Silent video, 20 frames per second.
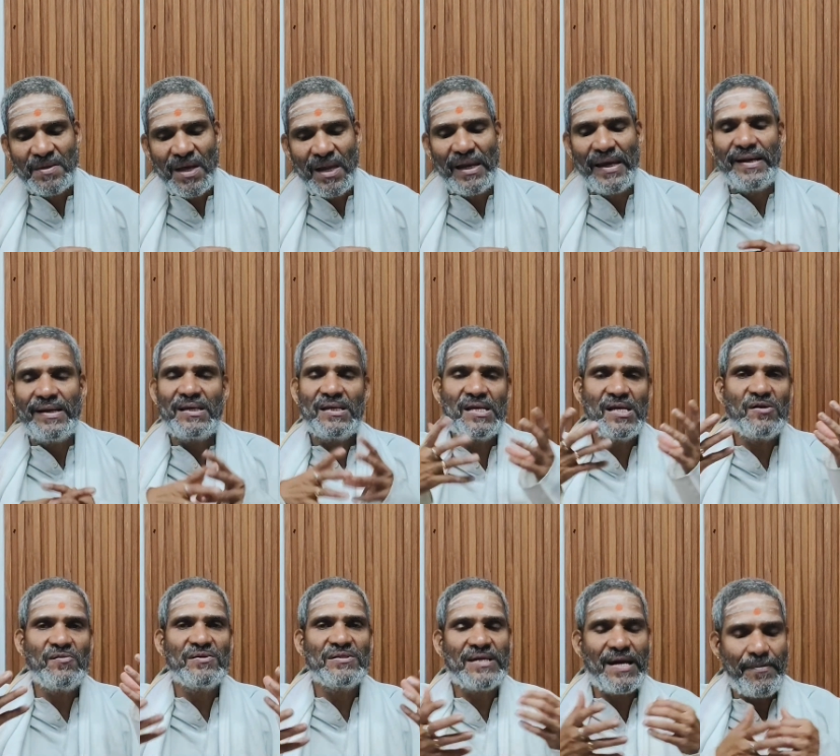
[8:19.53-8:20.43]

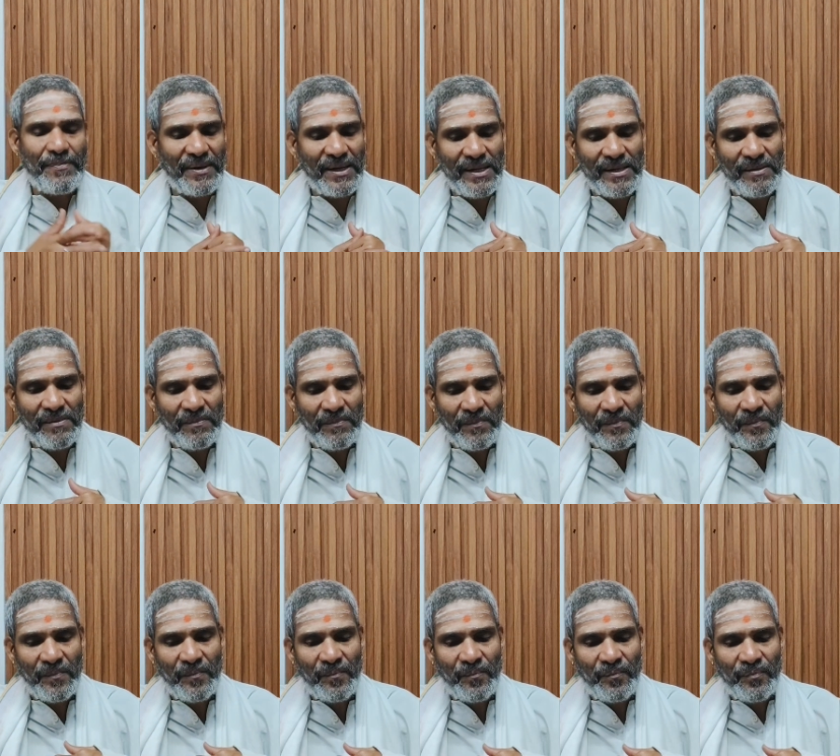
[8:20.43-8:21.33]
lightning was happening,
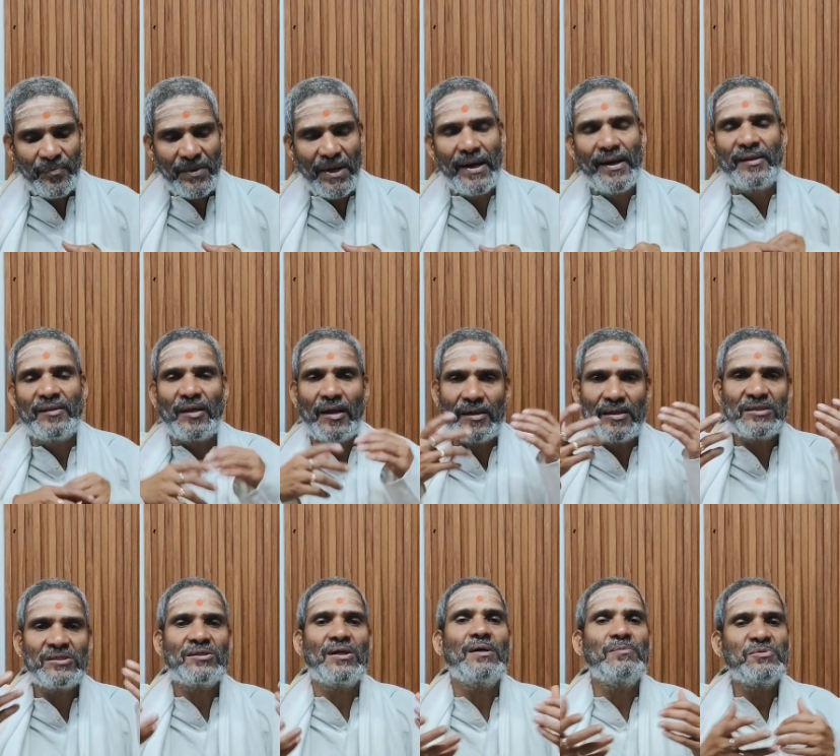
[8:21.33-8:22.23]
and
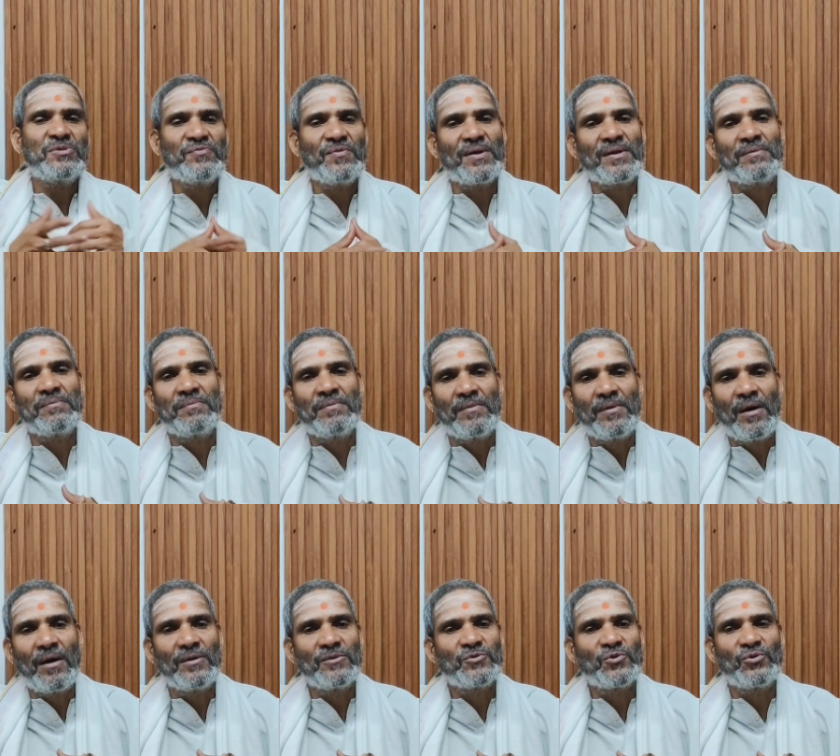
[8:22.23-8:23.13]
thunderstorms were
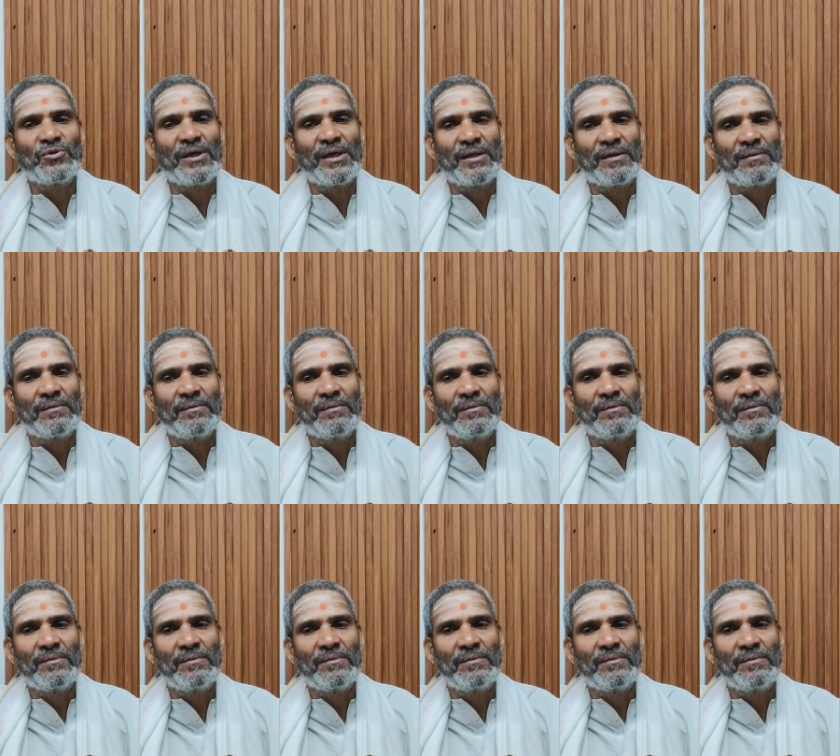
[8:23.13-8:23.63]
also there.